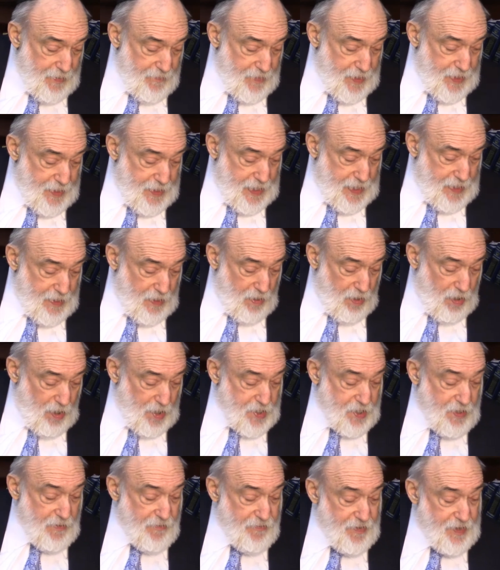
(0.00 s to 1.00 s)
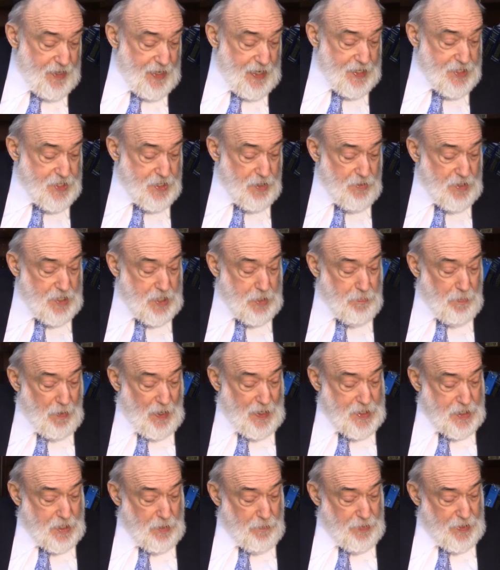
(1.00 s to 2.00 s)
They had laws of financial
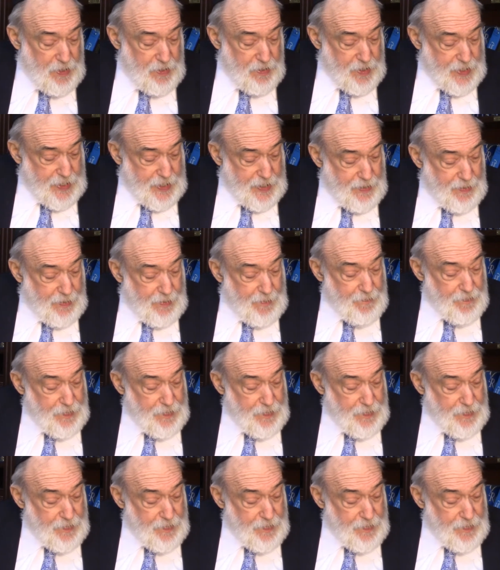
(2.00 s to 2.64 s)
responsibility,